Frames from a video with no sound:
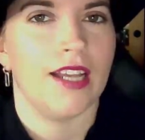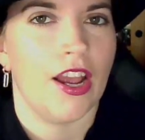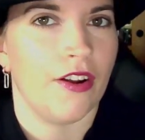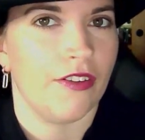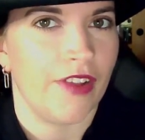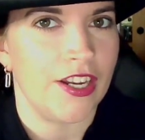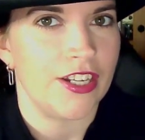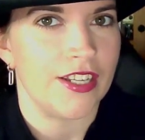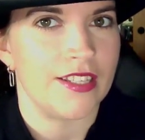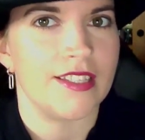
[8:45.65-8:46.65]
Her
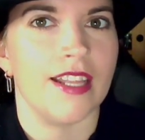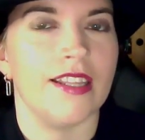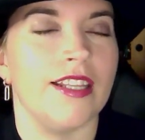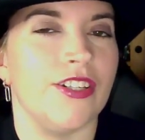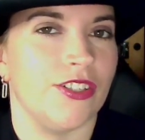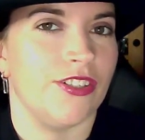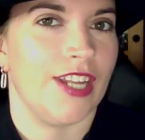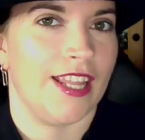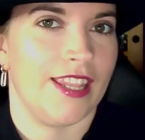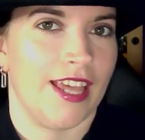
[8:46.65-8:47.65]
adventures certainly don't
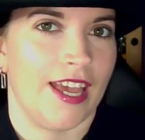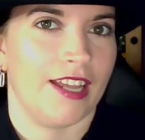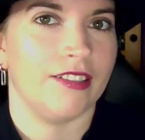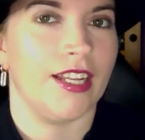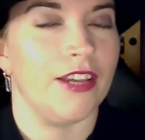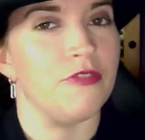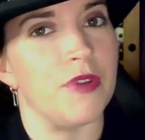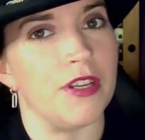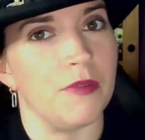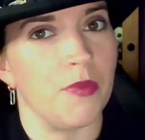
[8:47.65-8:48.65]
end there. It would
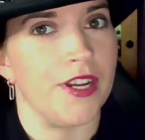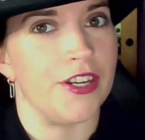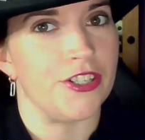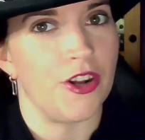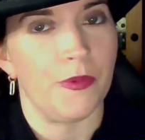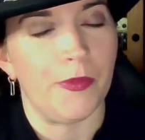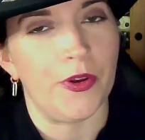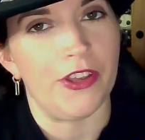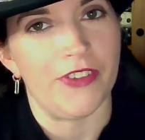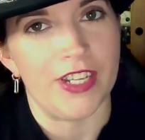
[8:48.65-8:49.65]
be a pretty short
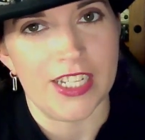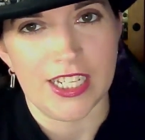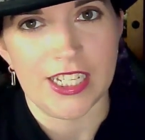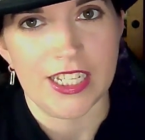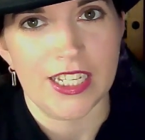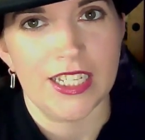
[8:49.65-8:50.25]
book if it did,